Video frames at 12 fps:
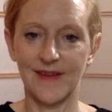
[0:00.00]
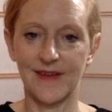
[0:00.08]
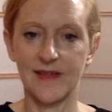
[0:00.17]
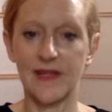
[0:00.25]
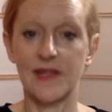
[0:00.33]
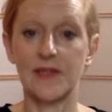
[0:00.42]

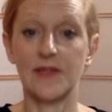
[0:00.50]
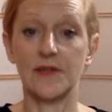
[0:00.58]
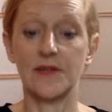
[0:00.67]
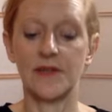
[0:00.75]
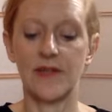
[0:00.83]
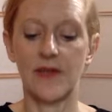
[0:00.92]
Say to
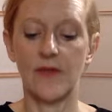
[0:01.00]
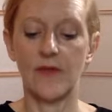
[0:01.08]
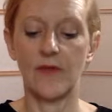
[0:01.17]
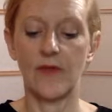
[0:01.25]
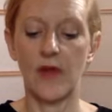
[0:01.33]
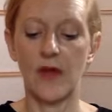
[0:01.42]
yourself,
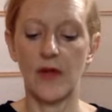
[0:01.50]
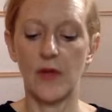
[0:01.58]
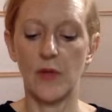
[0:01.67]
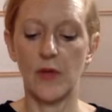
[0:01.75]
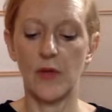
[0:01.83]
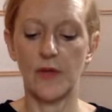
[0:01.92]
I
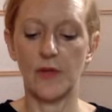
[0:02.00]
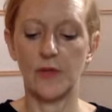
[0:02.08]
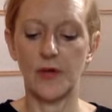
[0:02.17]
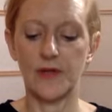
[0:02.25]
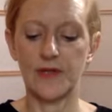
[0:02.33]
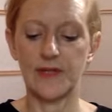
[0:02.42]
will
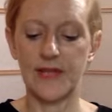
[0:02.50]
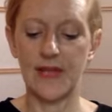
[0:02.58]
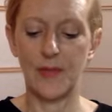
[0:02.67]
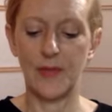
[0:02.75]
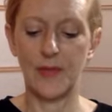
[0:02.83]
not sleep.